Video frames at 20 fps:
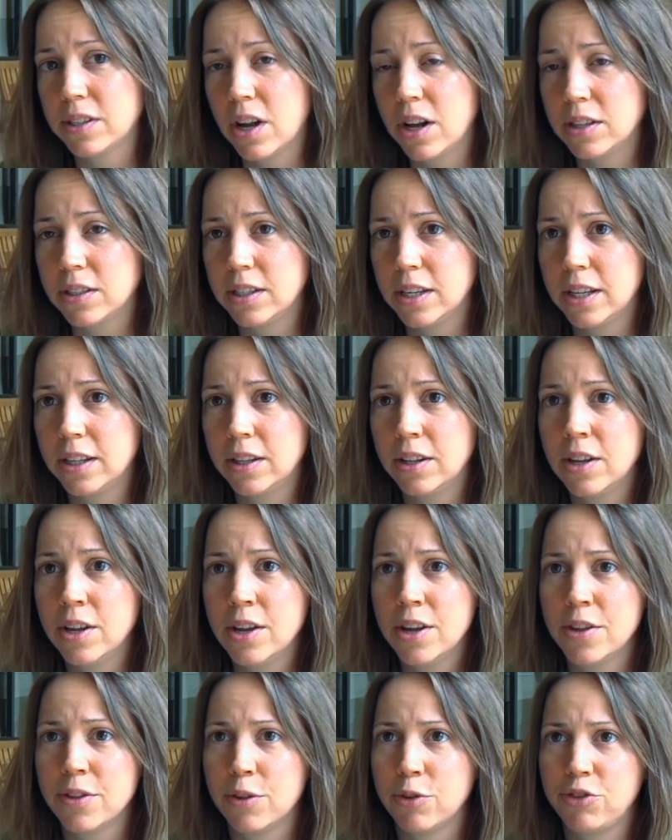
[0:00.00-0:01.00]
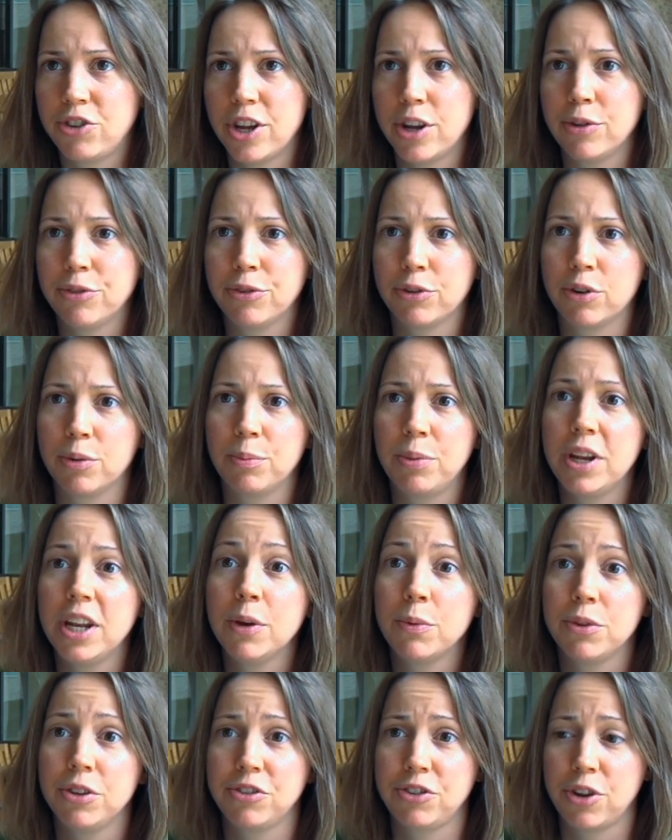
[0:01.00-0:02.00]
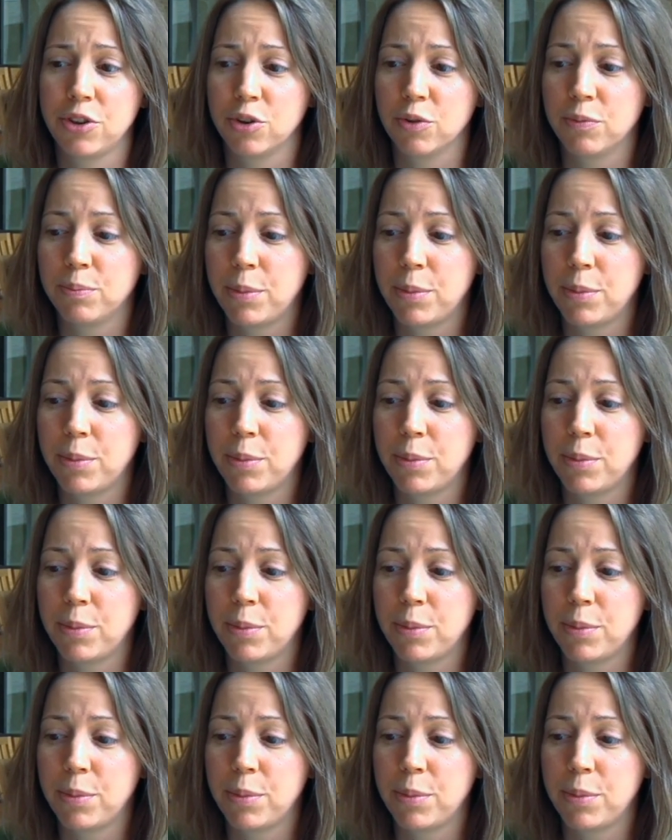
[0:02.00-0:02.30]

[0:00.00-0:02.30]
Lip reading: content, those channels are competing with each other.